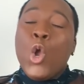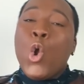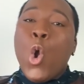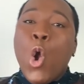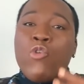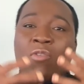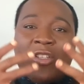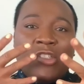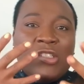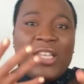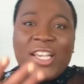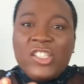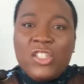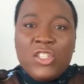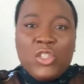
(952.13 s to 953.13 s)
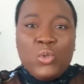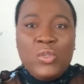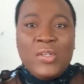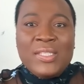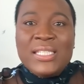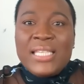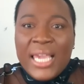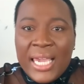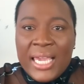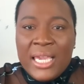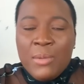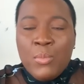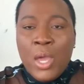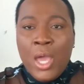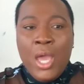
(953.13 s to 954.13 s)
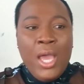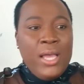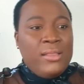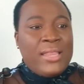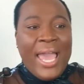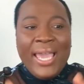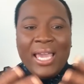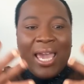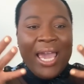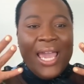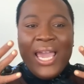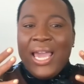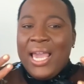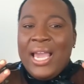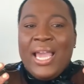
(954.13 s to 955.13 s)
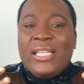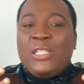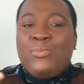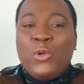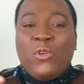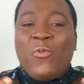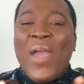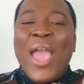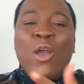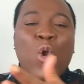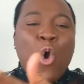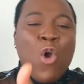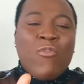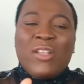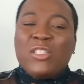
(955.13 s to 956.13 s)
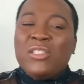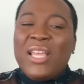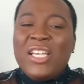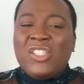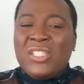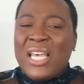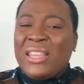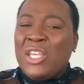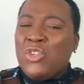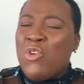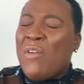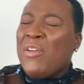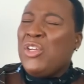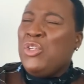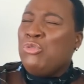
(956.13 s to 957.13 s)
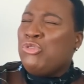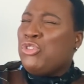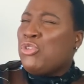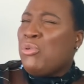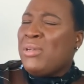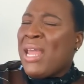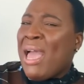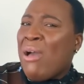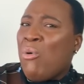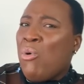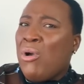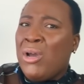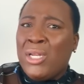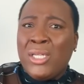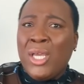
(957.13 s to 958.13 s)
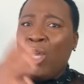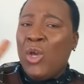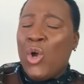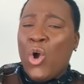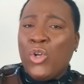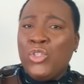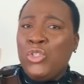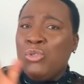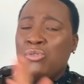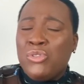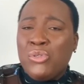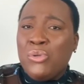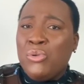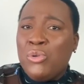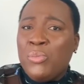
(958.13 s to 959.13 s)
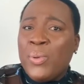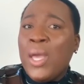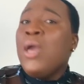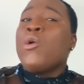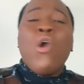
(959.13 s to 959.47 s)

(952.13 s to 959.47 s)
Congratulations to your team. Like, it's beautiful. And congratulations, I think you have a new show now on YouTube.